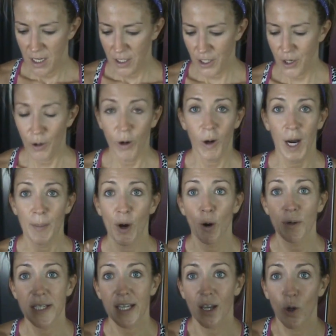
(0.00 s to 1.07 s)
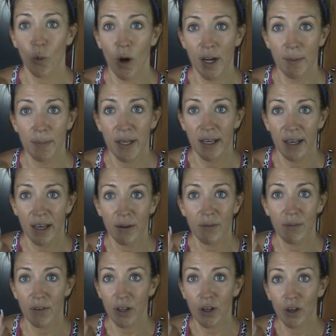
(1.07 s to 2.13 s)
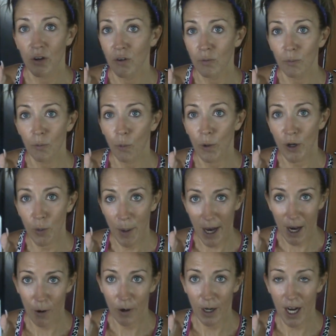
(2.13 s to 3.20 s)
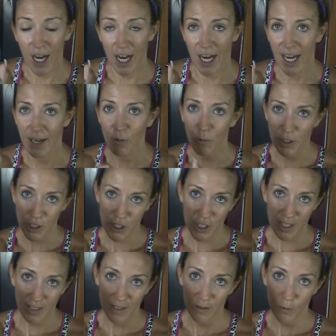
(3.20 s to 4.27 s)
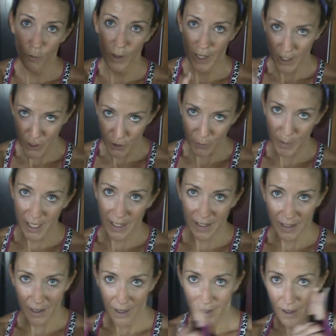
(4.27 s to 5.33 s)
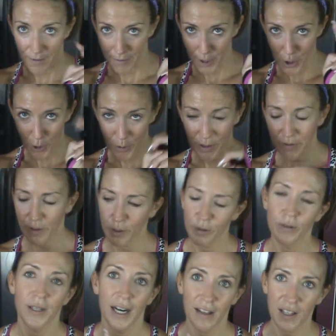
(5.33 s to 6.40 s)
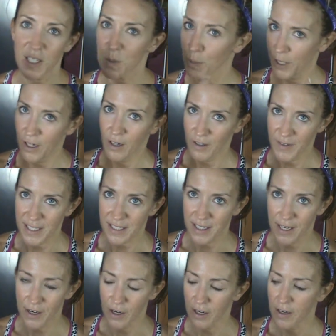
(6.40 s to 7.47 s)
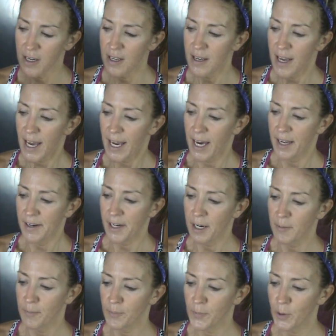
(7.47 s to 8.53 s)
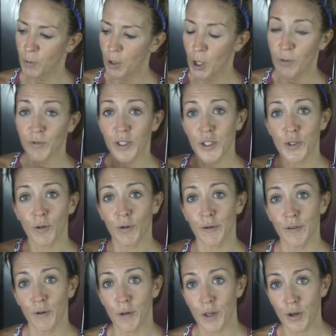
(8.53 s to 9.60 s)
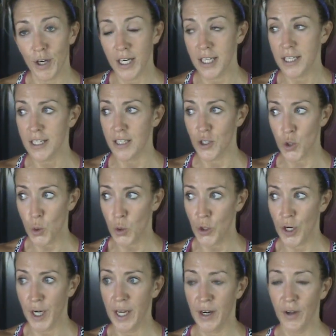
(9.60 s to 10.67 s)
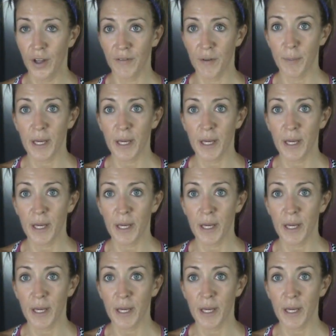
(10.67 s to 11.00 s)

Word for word: you know, oh, I'm always going to want to be at, you know, willpower high, which when I do my official review. I'll explain all of this later, and um, we'll hopefully do a review with Chris and Tori and all of the